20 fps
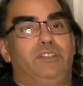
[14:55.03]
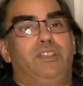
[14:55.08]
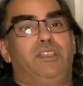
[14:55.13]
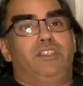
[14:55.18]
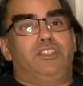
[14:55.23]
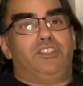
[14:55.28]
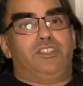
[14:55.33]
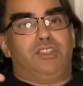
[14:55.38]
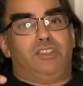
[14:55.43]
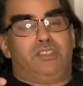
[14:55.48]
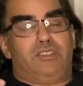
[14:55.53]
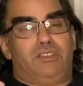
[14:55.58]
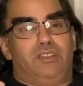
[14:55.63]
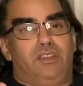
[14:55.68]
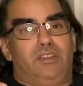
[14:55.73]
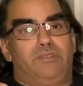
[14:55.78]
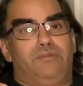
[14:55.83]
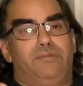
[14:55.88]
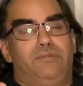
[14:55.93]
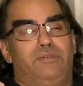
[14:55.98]
shuts
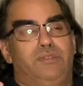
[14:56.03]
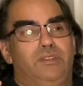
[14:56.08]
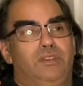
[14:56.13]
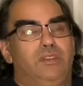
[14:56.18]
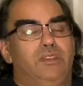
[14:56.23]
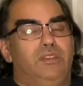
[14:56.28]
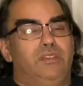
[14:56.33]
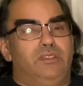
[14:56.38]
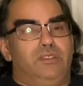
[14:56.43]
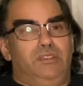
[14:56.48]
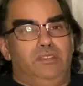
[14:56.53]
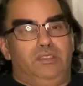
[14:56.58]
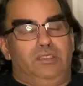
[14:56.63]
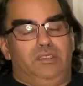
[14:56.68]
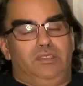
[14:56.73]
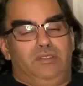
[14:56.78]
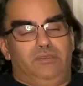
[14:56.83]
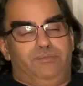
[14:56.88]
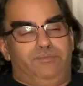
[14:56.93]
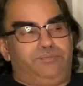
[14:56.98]
off
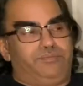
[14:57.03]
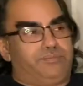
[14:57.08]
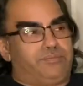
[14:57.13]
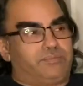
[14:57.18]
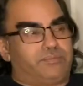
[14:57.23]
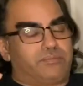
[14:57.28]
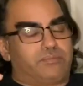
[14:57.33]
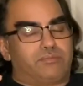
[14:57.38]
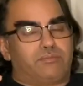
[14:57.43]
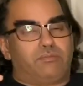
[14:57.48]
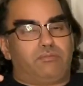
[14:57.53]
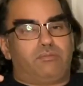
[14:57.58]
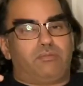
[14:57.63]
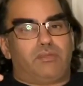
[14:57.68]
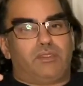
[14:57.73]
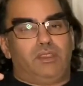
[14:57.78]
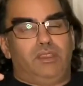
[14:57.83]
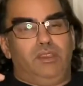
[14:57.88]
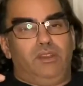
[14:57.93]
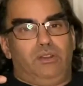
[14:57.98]
the,
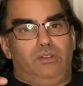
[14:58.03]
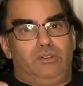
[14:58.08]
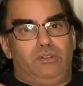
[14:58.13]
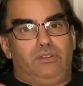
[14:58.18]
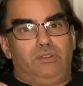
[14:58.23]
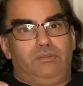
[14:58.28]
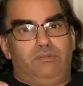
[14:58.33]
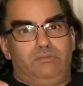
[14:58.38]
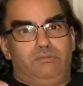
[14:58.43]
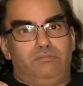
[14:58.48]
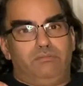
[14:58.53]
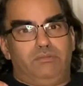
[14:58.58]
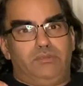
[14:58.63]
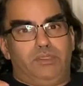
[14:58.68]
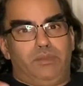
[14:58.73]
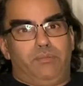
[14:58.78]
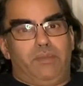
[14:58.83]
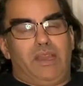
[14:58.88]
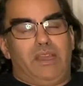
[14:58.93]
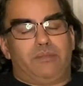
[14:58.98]
you know,
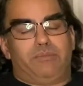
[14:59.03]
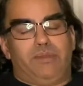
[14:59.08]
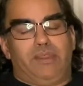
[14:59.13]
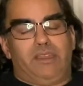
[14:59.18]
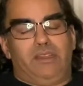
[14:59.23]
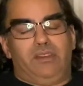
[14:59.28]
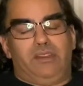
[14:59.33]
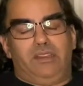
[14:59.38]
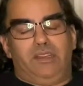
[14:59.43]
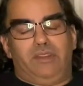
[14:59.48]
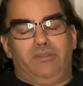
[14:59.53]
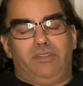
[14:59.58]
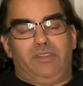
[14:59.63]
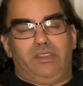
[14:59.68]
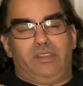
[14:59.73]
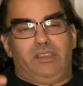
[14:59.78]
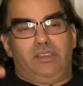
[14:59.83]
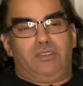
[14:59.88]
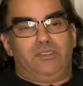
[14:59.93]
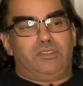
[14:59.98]
the back panel and
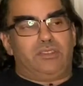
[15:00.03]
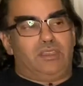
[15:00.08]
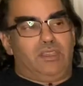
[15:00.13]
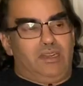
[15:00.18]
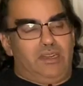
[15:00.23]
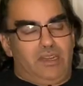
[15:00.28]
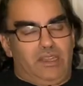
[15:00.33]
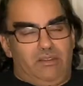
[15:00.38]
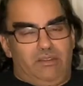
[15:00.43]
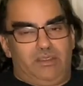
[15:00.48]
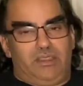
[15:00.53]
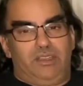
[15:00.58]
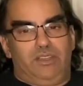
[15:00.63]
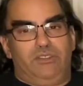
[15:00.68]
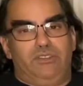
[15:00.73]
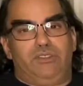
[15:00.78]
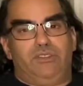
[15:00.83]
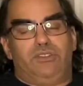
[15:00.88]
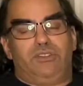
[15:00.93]
everything else, and now I can use the